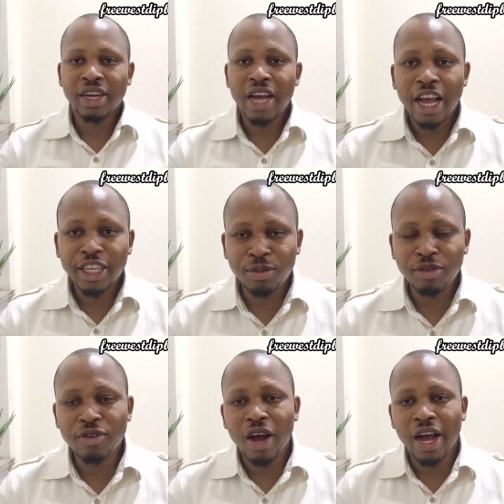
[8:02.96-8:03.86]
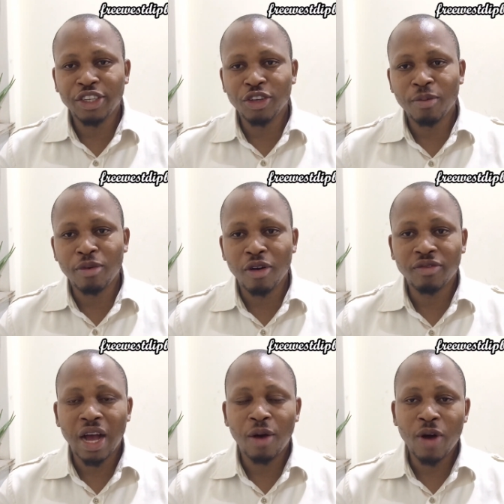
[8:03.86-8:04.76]
Guys, before I jump off,
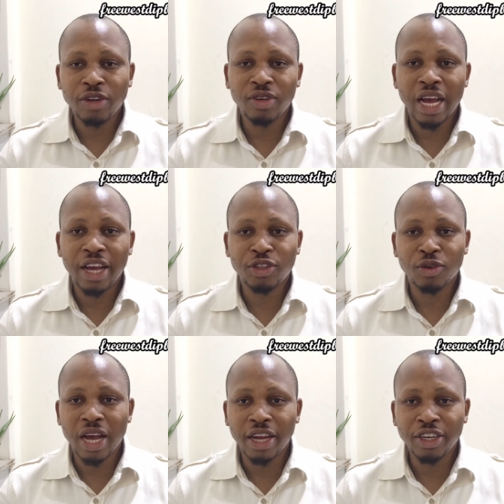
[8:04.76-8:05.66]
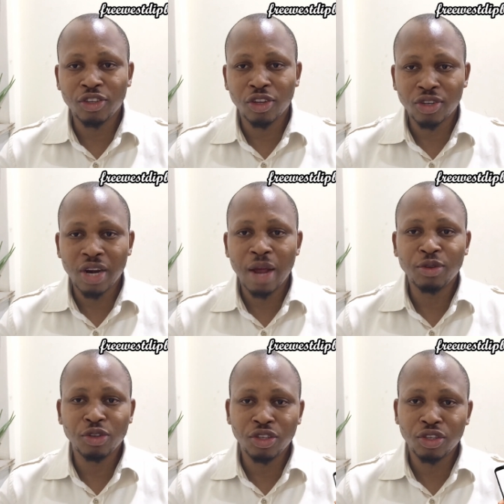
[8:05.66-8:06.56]
I want you guys to kindly subscribe
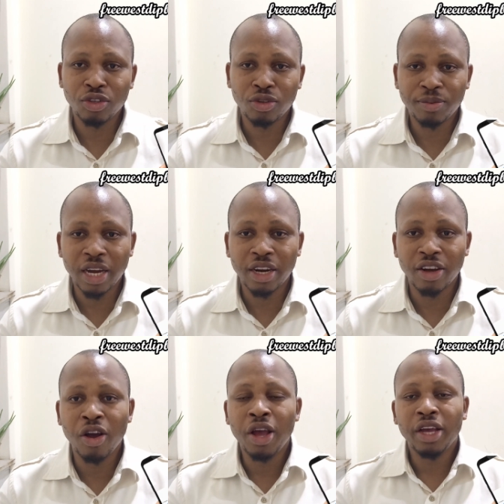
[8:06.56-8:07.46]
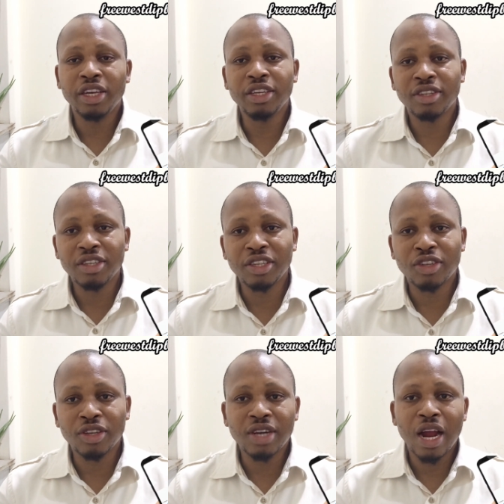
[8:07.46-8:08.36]
to this YouTube channel, hit the
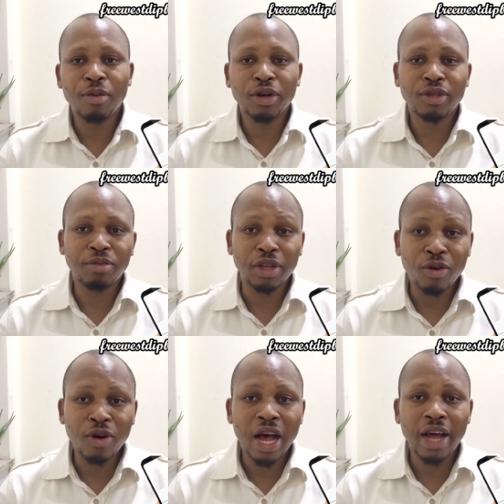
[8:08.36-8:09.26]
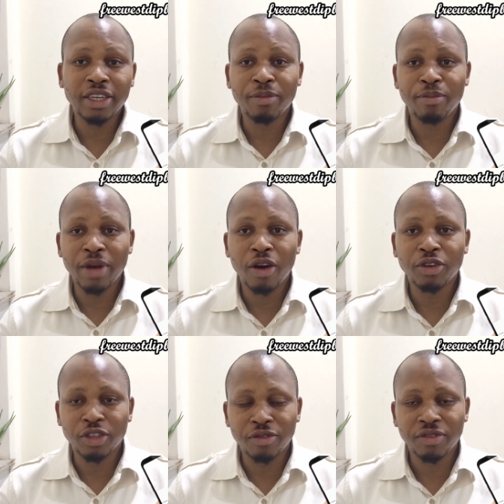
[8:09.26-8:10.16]
subscribe button below and the bell
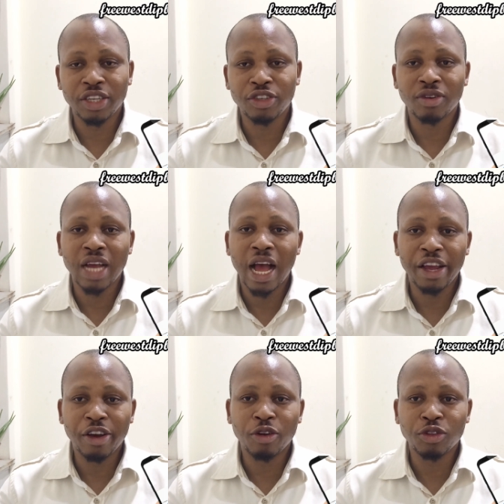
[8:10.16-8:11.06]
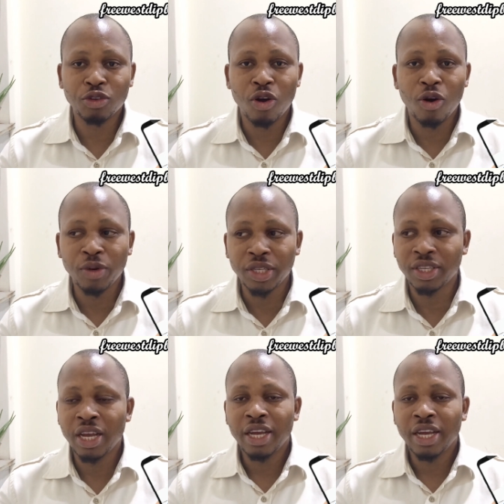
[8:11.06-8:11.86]
notification icon to always